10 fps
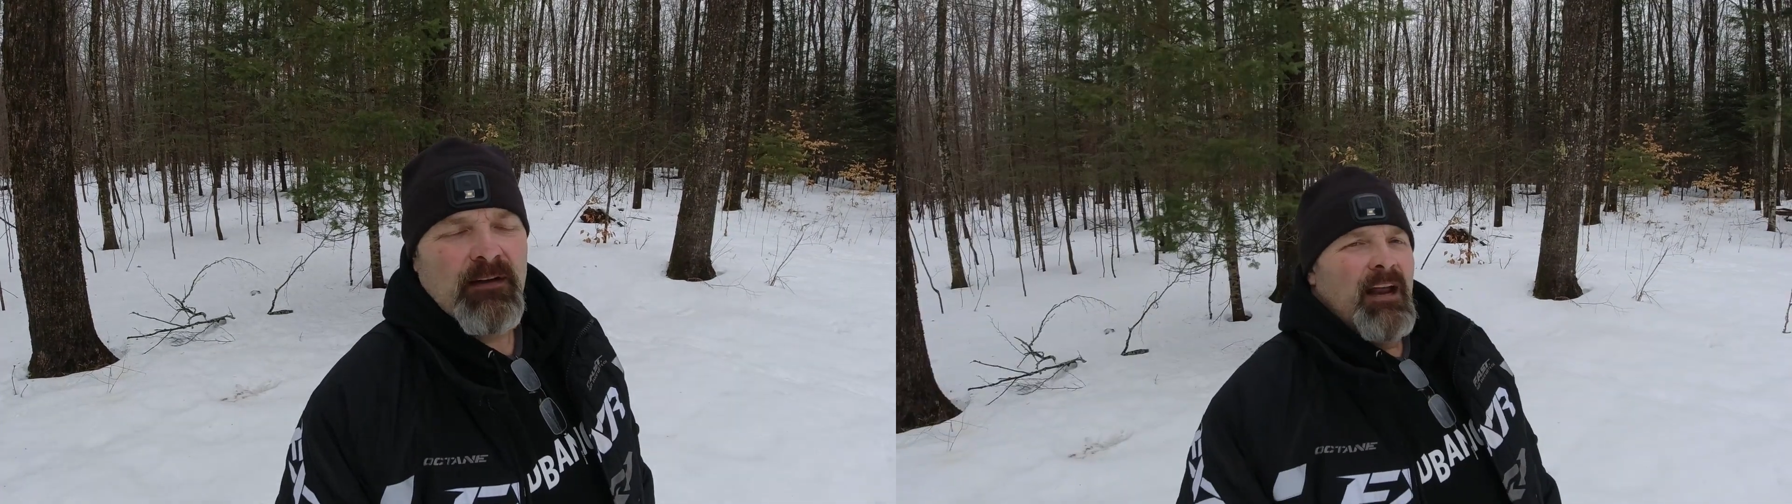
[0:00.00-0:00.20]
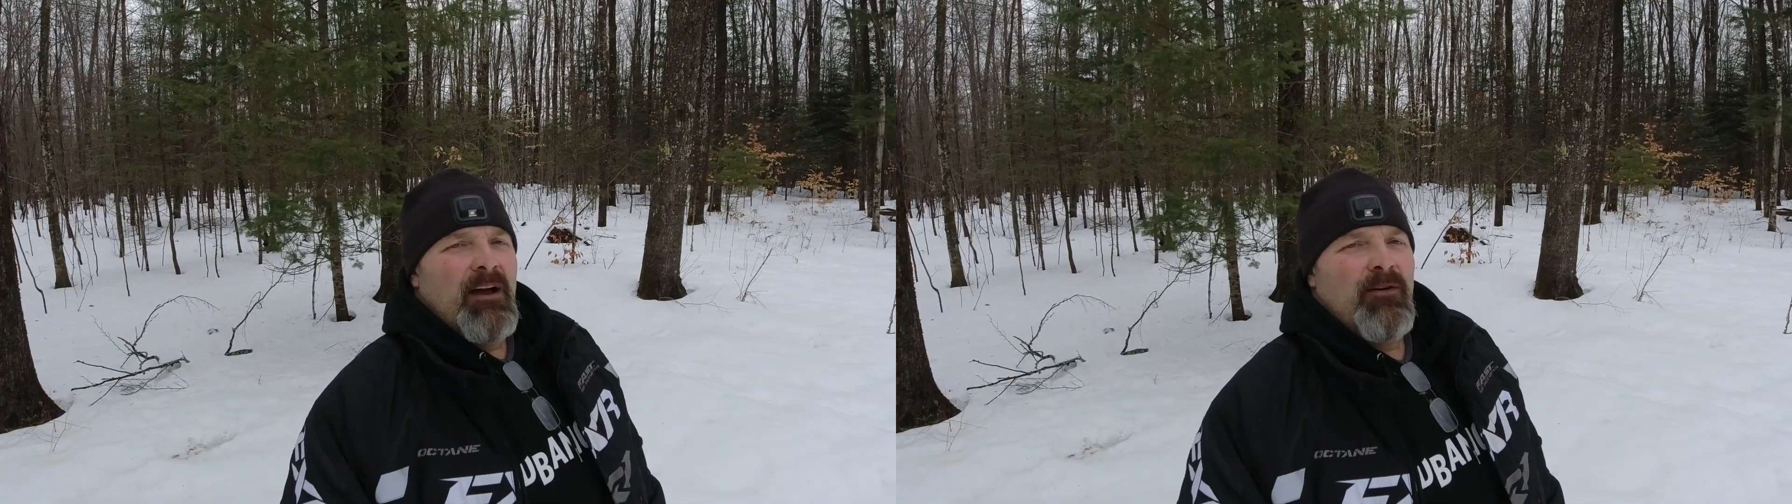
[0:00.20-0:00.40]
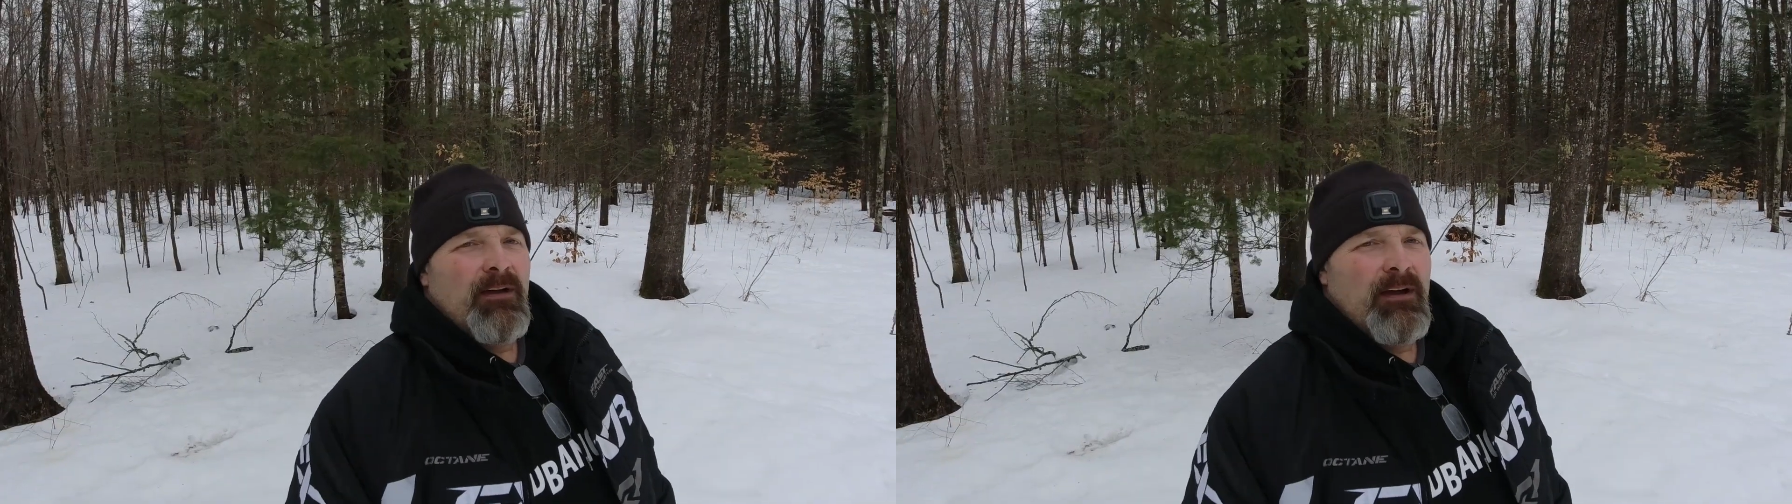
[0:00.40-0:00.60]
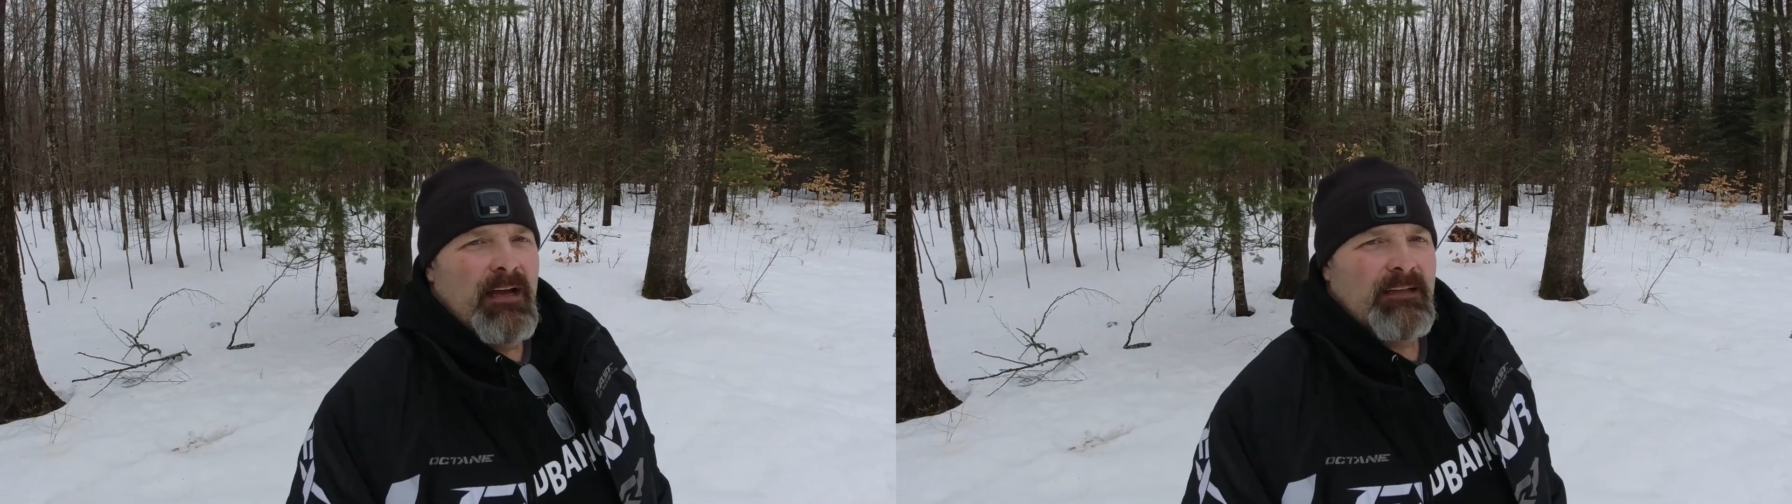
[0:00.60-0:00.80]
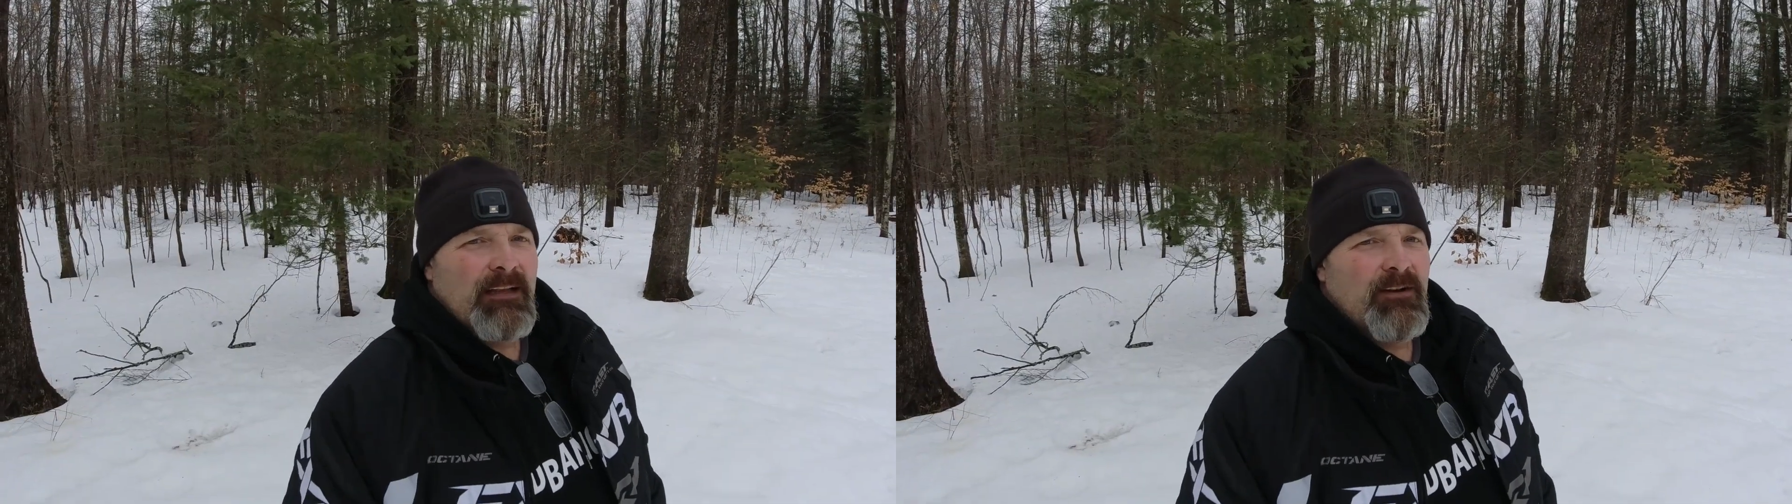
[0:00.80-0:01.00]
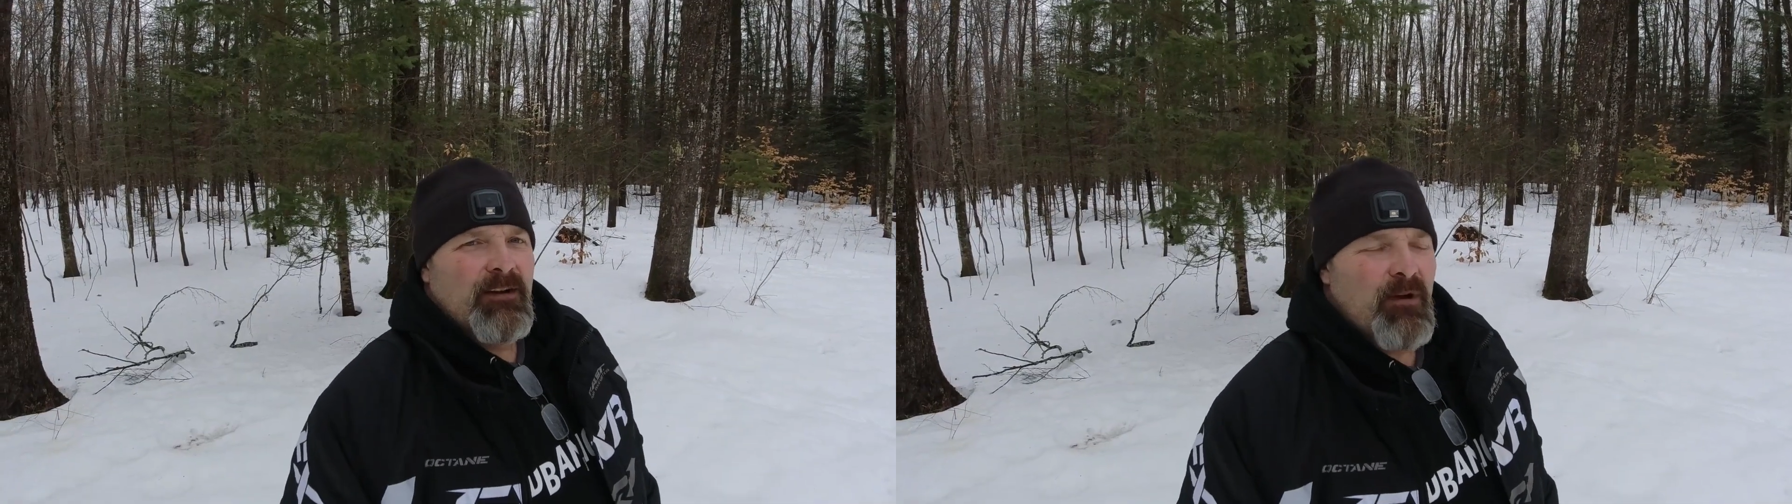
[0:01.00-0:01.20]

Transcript: You know, it's a little